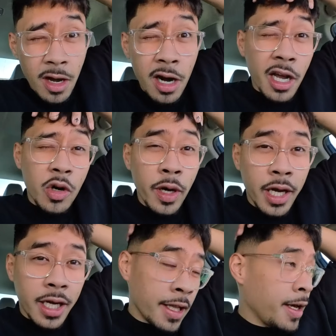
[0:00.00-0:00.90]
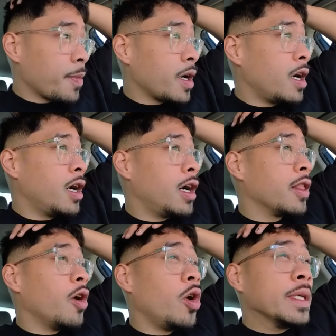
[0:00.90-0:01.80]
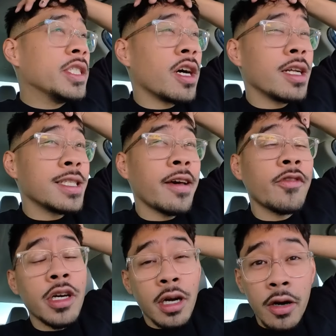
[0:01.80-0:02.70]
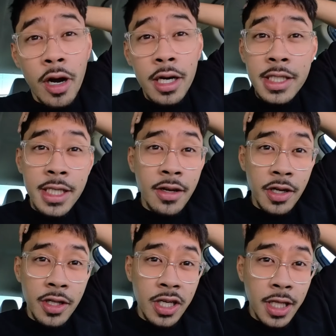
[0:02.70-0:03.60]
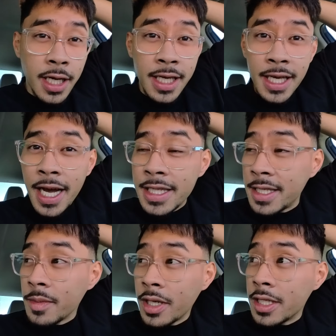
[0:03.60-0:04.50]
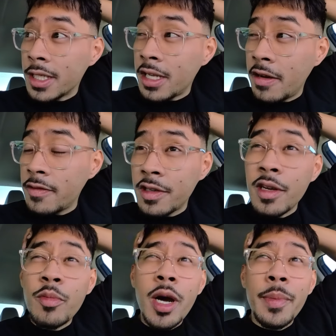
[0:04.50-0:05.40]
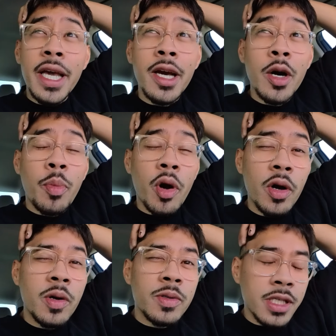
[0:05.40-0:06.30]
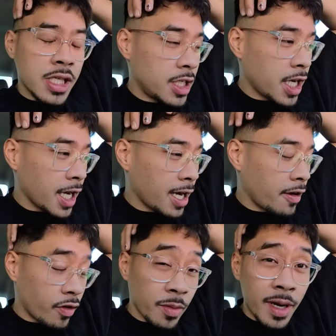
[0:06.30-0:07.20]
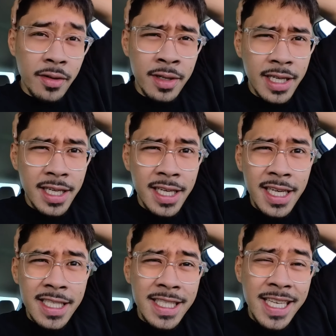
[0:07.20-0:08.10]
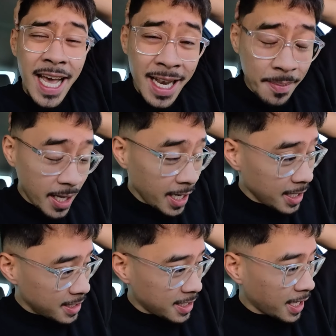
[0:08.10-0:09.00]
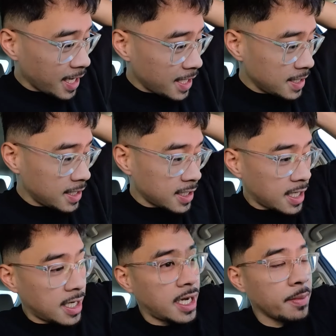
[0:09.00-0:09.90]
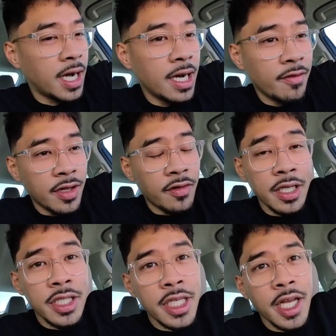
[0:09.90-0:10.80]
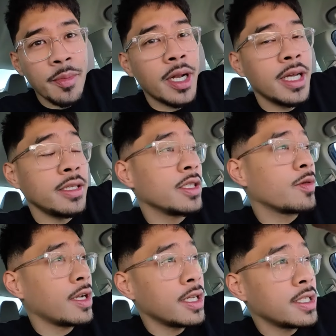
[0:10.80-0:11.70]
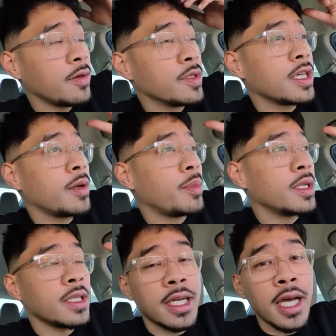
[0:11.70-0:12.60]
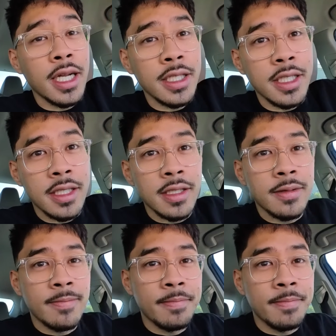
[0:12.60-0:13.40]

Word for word: All right, quick clip. Uh, the homie John's having a garage sale, and it looked like he had some good stuff, so I brought my GoPro just to check it out for about 10 minutes, I guess. I'm kind of in the rush today, but I just wanted to say what's up and kind of just